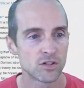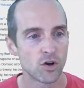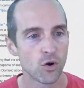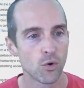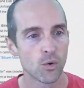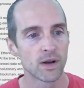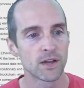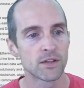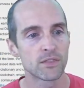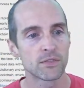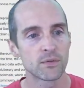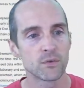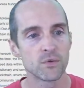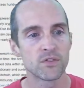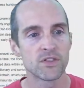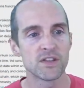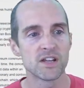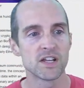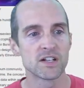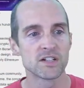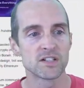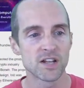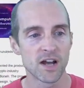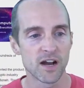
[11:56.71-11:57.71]
going through
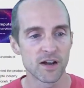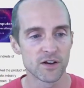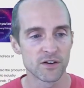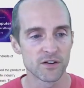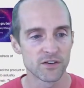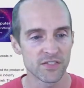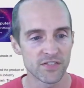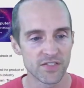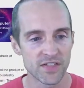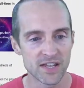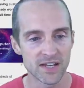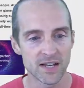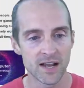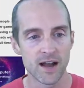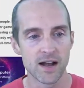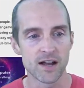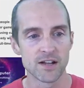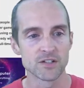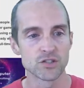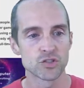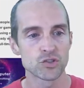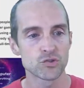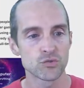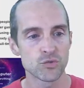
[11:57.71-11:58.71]
the entire thing
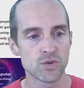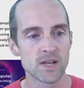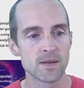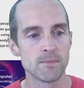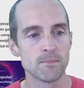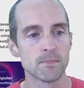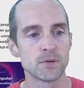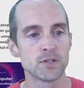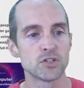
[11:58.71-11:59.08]
on stream.